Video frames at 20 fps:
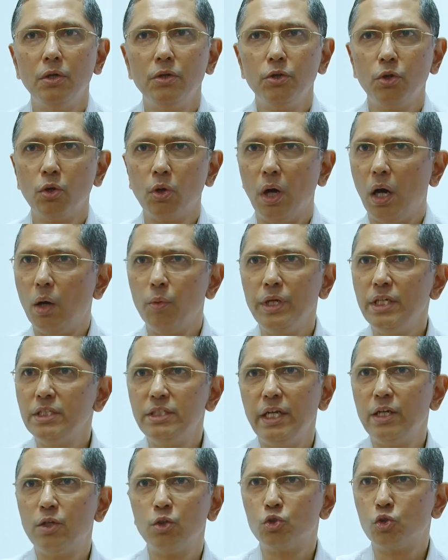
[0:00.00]
You know how
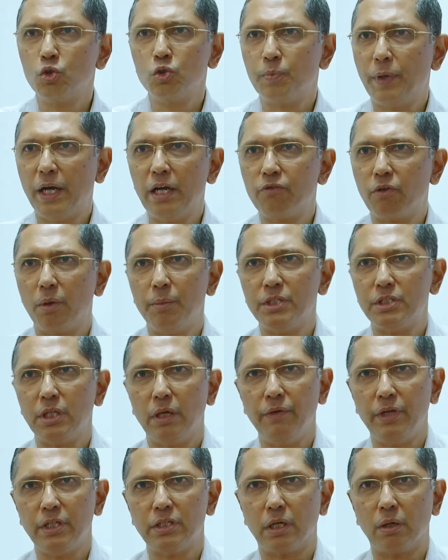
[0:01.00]
easy it is to spend from a
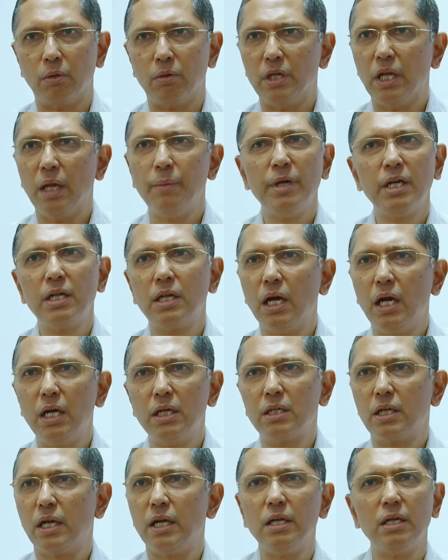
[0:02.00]
savings account. Debit
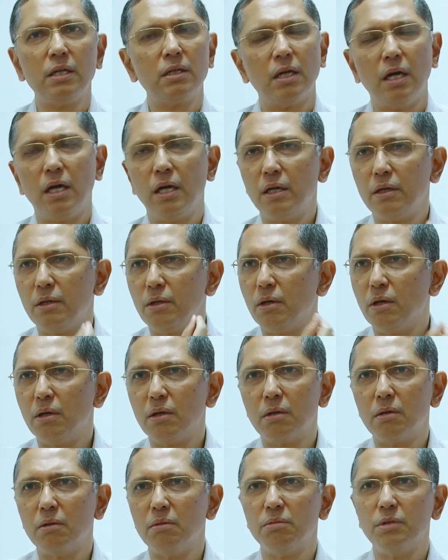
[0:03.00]
card, credit card,
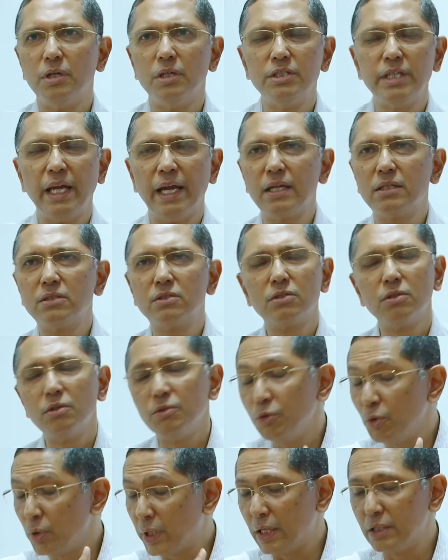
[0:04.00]
your checks,
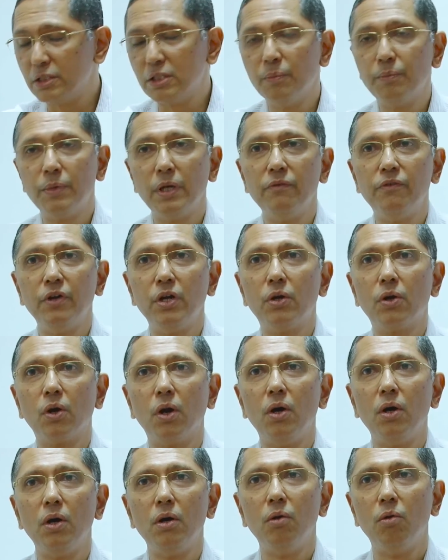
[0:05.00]
you can simply
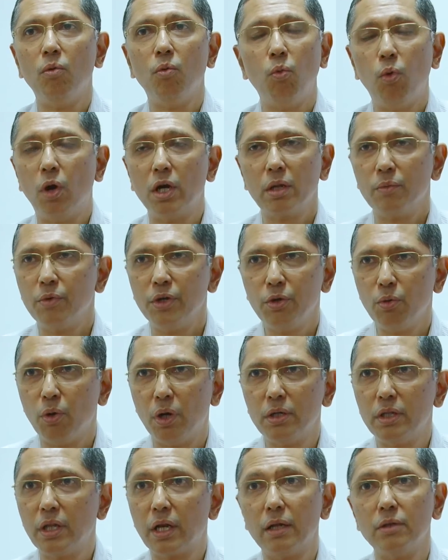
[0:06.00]
withdraw whatever you
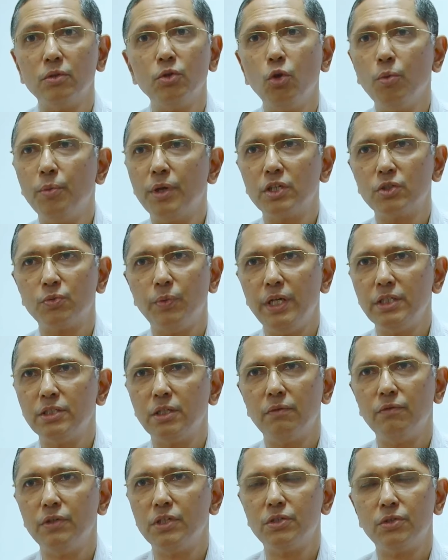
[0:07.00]
want. There are numerous ways
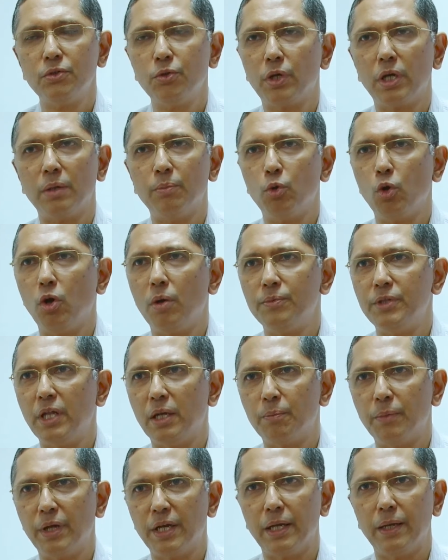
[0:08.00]
in which you can blow up
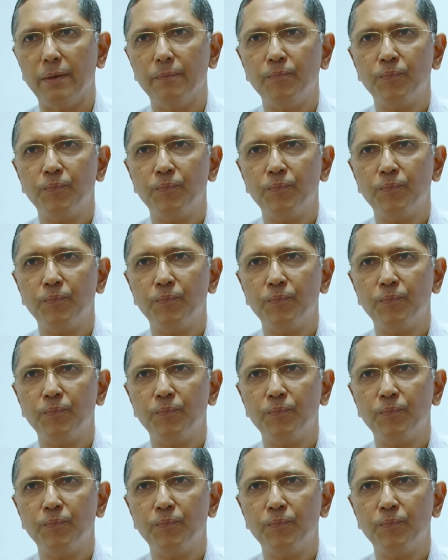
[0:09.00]
that money.